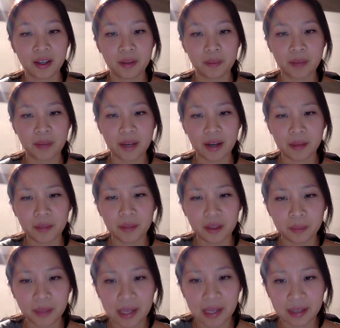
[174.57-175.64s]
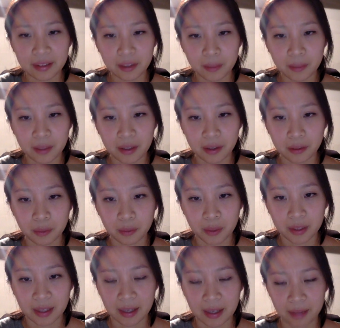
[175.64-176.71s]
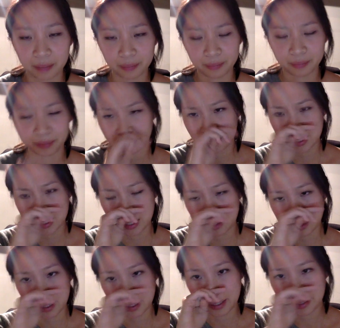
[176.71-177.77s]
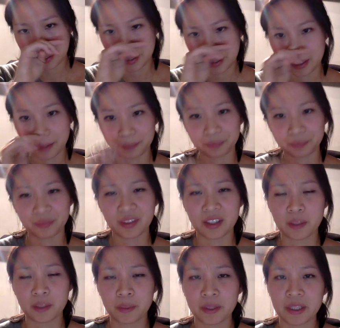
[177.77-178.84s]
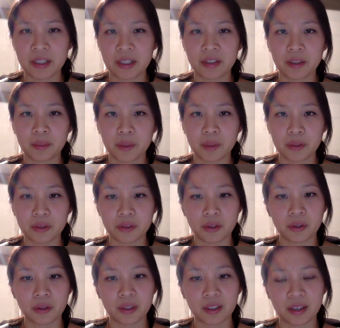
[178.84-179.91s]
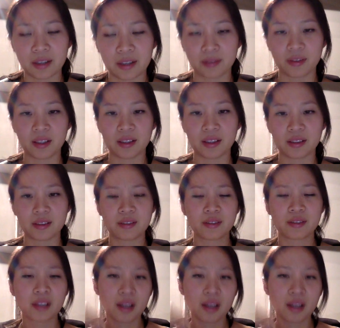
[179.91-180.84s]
But I'm going to play a little bit of what that sounds like. This particular bow stroke and kind of thing is